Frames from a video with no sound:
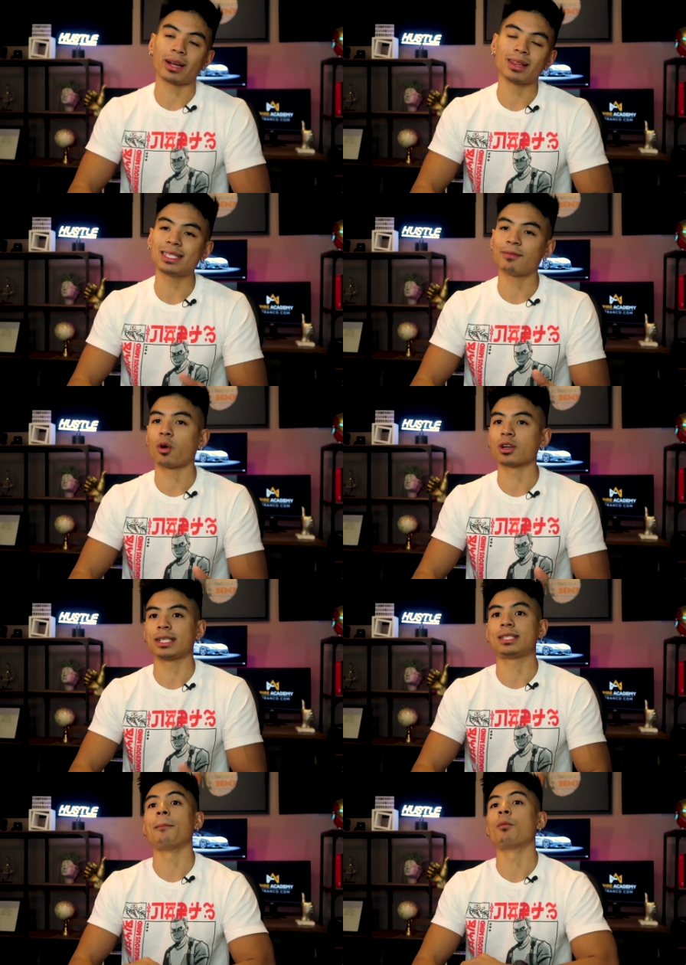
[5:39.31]
Unless of course
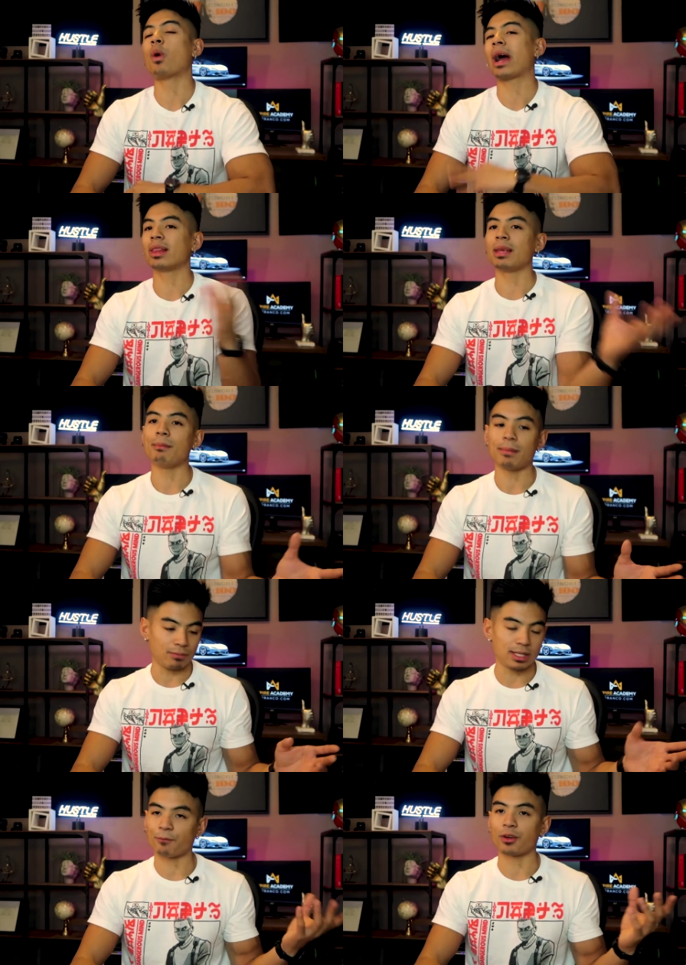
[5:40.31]
it's a wildly
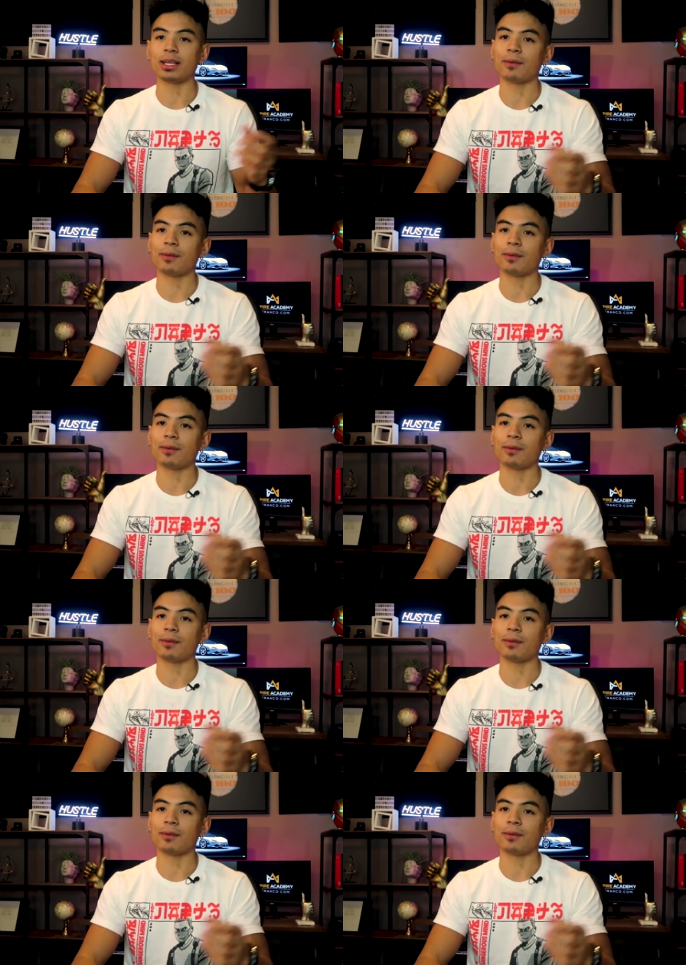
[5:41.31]
different